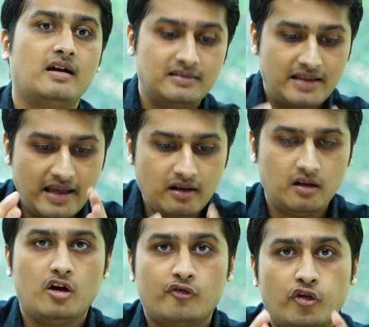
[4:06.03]
their
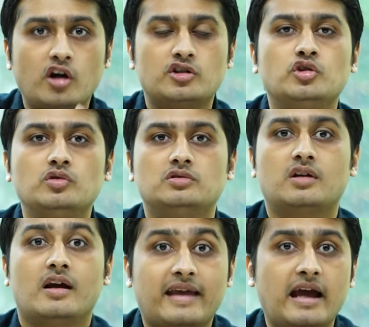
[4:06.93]
fortune
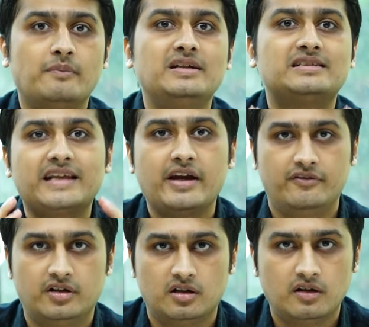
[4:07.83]
can be saved,